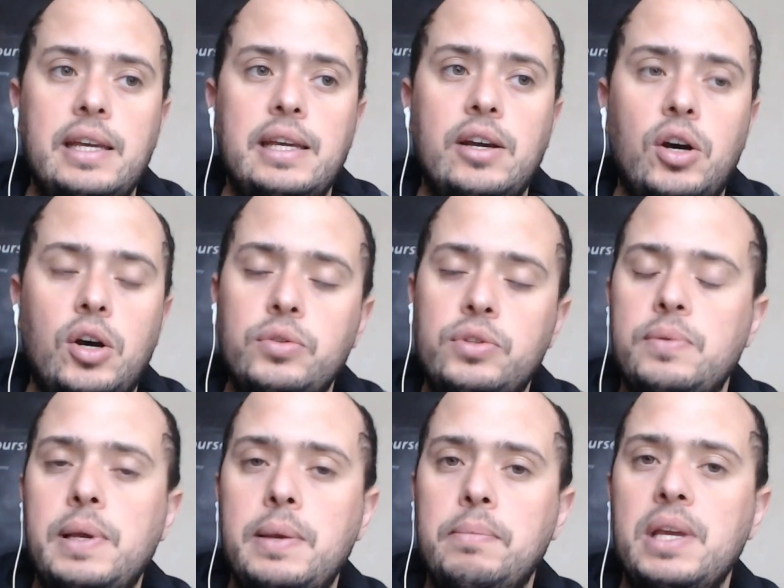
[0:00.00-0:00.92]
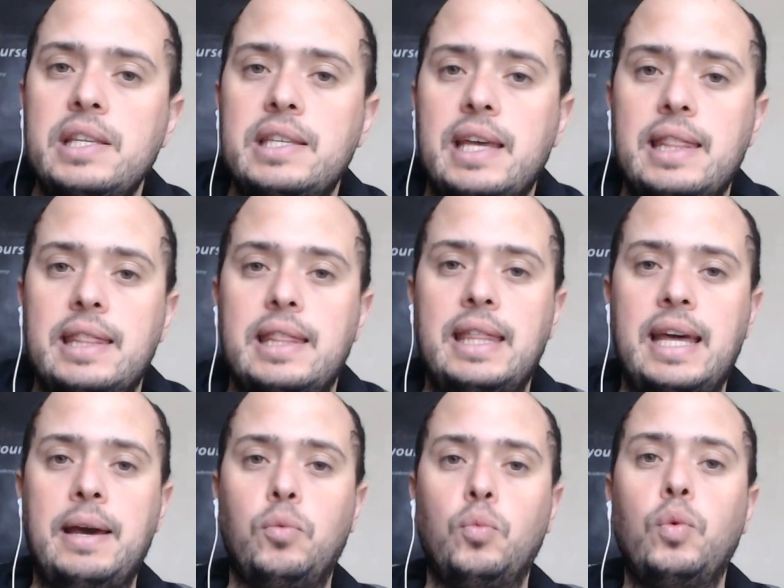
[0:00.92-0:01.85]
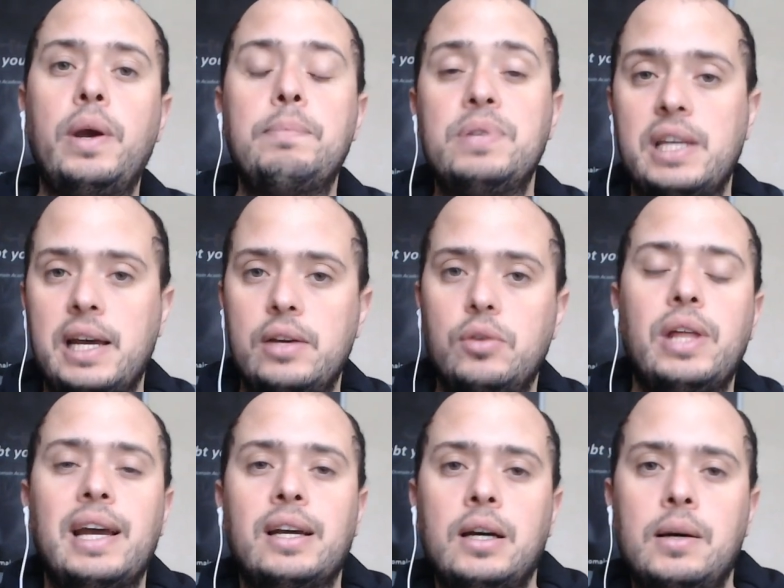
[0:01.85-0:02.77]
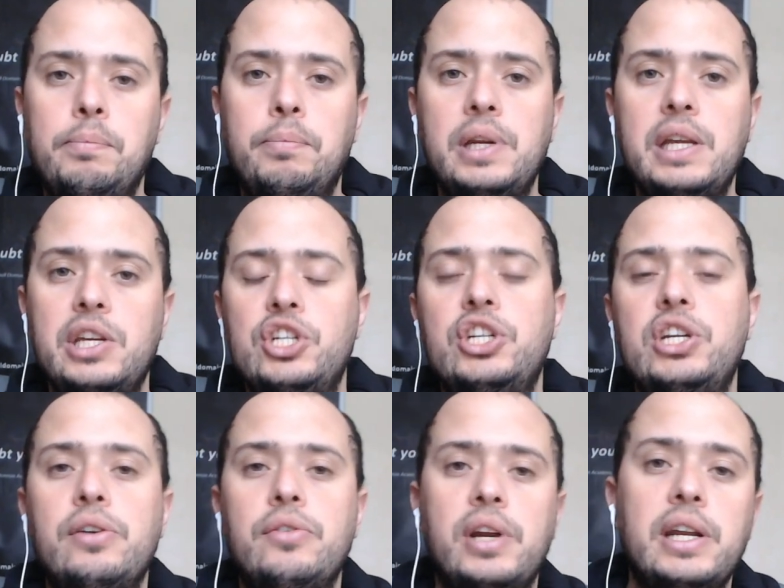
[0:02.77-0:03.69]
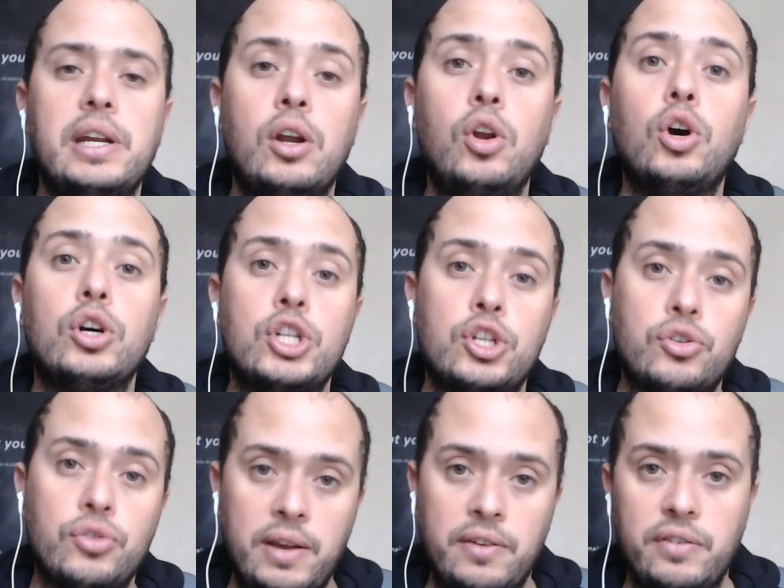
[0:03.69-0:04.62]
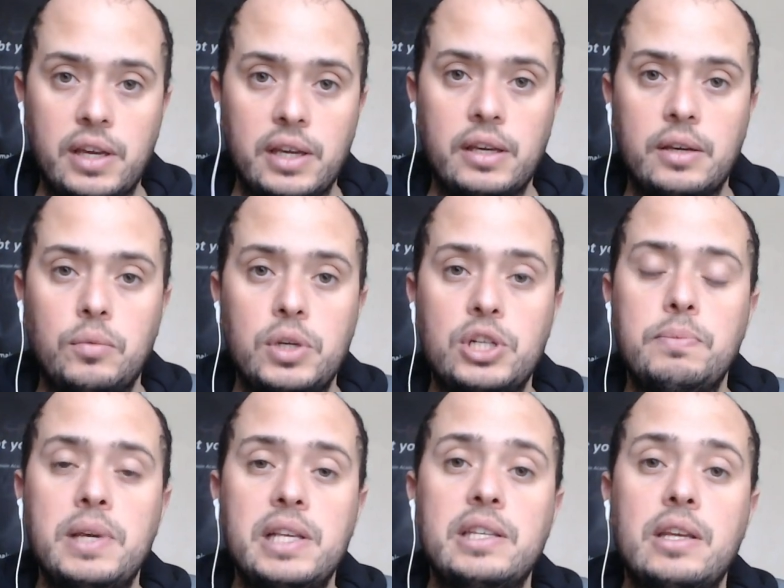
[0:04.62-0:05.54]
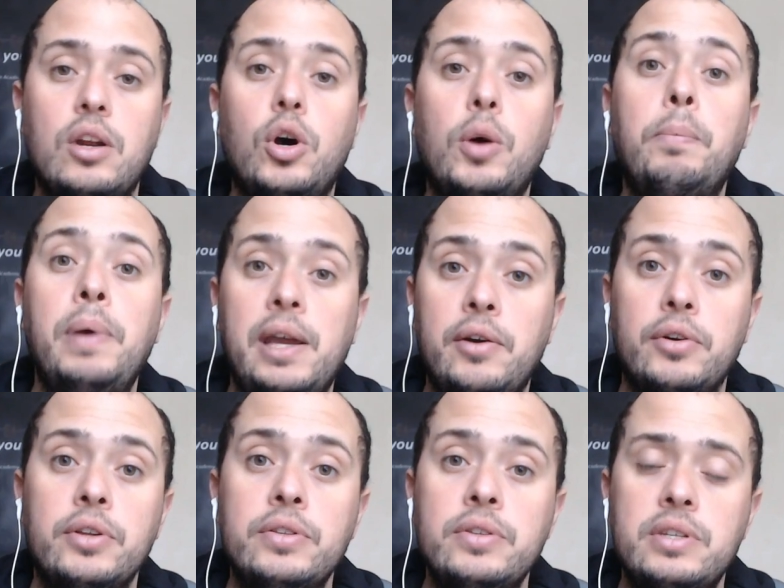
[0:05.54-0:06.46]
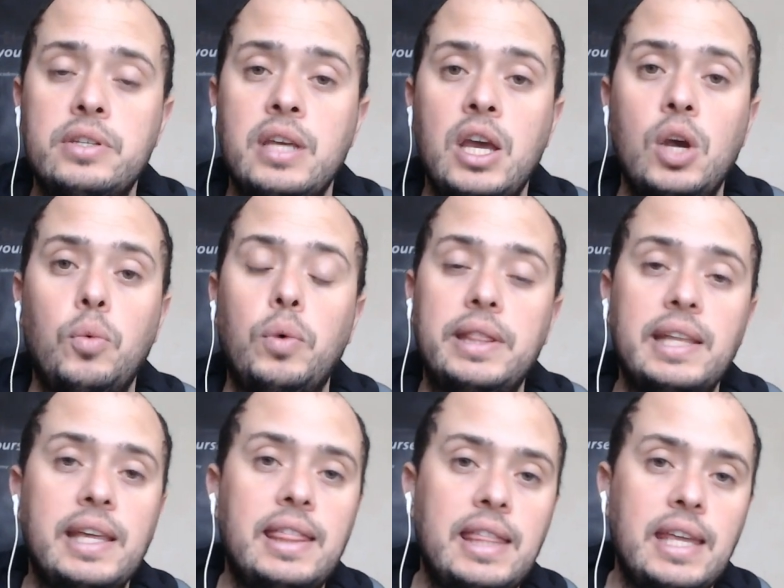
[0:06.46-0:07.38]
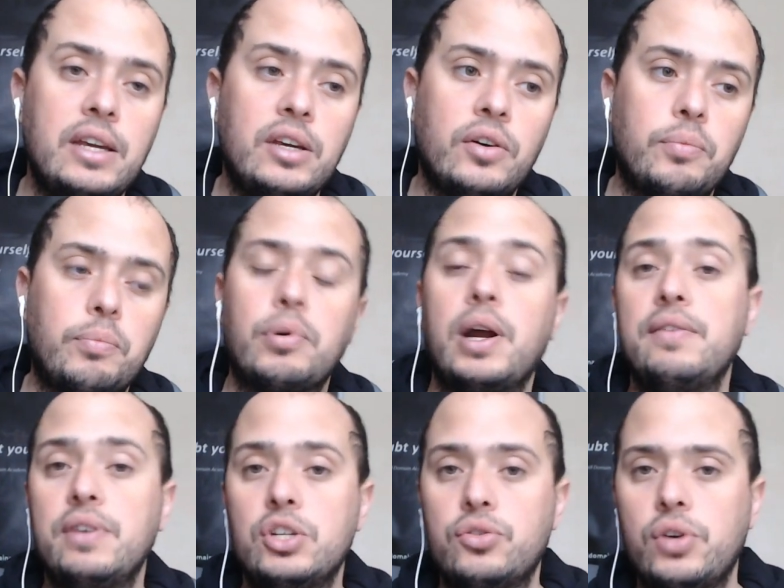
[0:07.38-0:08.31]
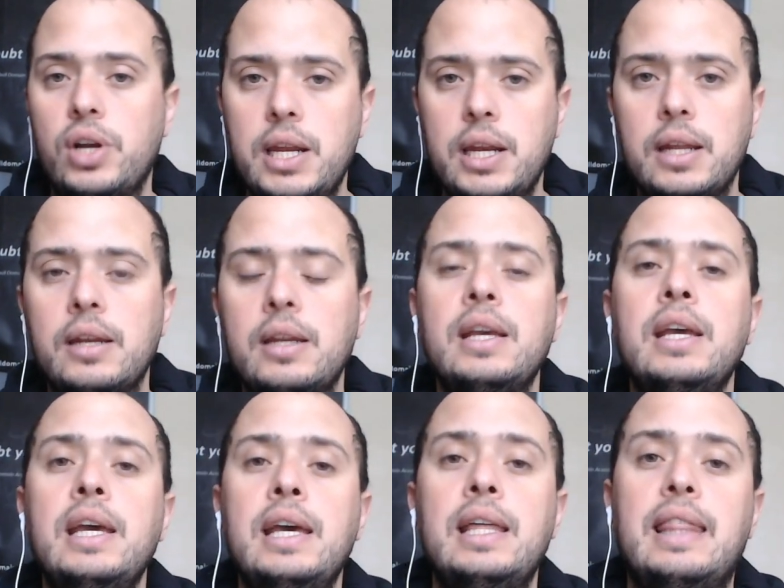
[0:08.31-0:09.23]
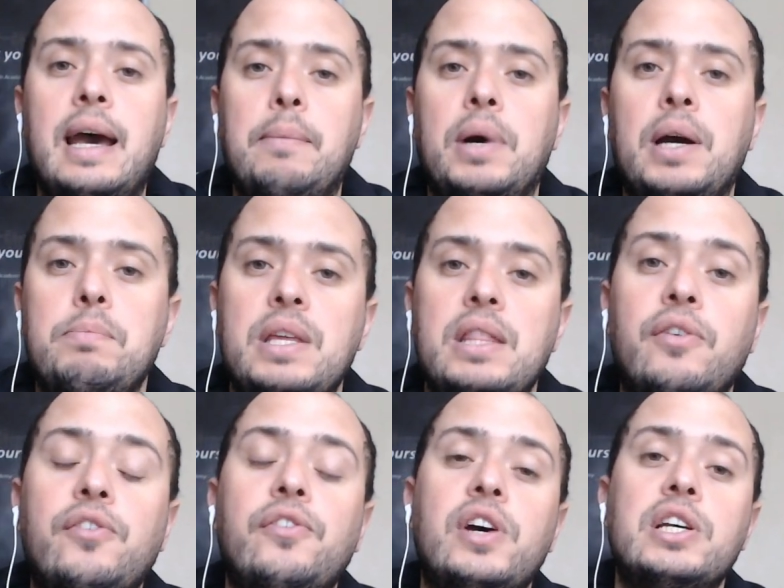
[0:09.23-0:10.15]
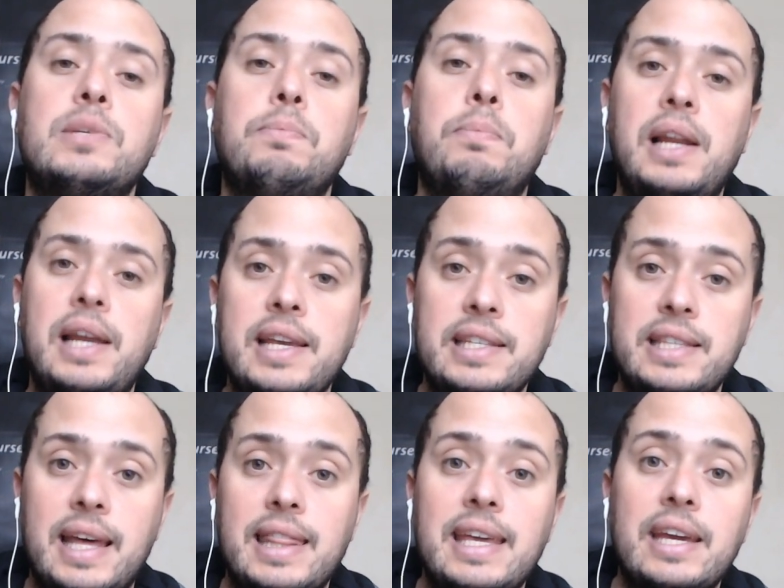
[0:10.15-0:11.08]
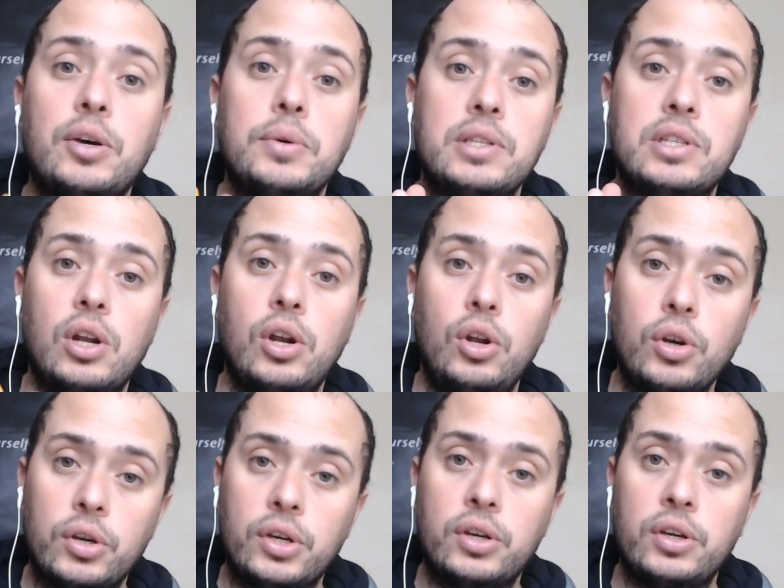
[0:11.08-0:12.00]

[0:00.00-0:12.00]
ultimately means that that website or that company is generating a lot of traffic, which means a lot of parents when they think of private training, that might be the first place that they're going to look